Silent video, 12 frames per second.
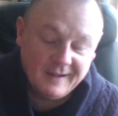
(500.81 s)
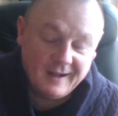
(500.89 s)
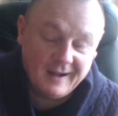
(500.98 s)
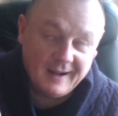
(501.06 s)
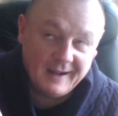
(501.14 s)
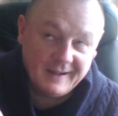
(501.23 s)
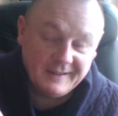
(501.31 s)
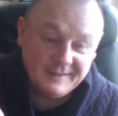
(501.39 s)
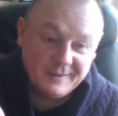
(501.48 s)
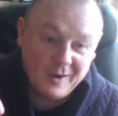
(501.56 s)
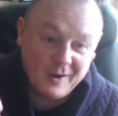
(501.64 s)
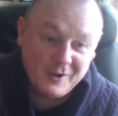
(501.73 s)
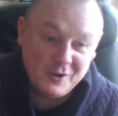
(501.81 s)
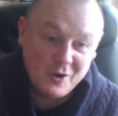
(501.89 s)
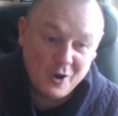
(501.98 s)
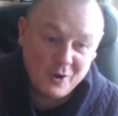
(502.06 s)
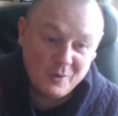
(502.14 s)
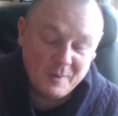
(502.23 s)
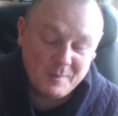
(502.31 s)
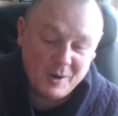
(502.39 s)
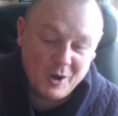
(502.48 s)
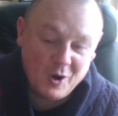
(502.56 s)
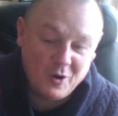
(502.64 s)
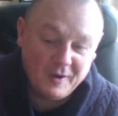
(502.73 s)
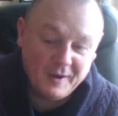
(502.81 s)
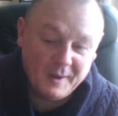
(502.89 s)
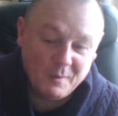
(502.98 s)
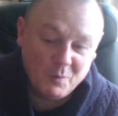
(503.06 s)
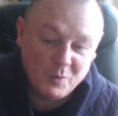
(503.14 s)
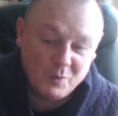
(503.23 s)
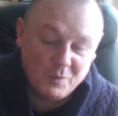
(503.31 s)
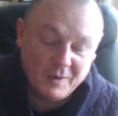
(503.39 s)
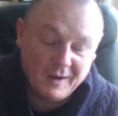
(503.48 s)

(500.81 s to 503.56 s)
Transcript: and I know in my heart it will.